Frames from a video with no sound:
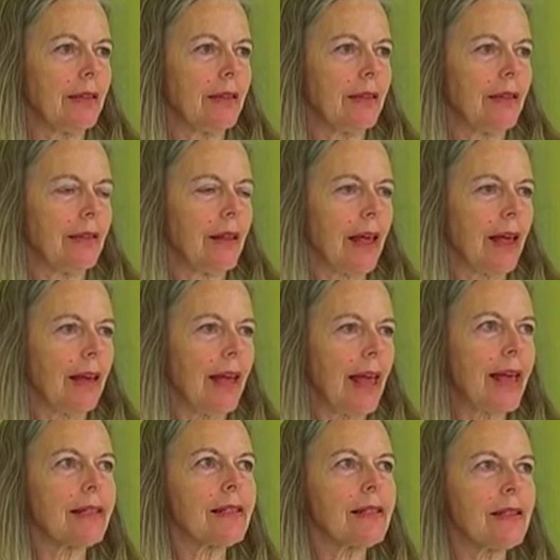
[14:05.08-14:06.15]
the
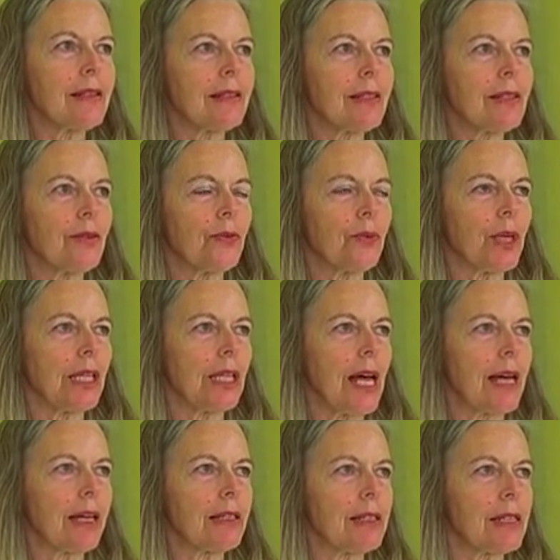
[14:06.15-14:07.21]
essence of
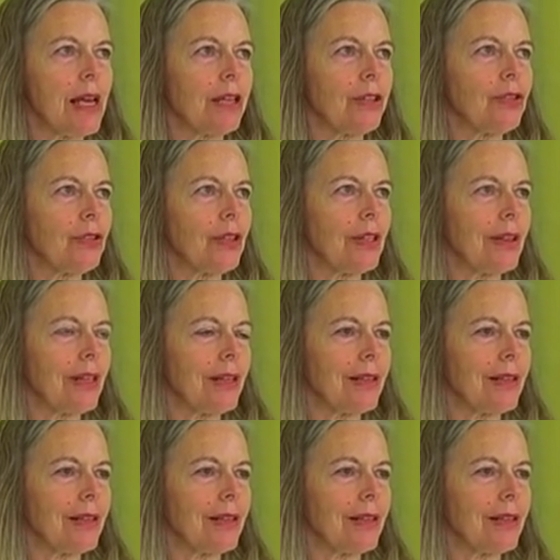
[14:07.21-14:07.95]
relaxation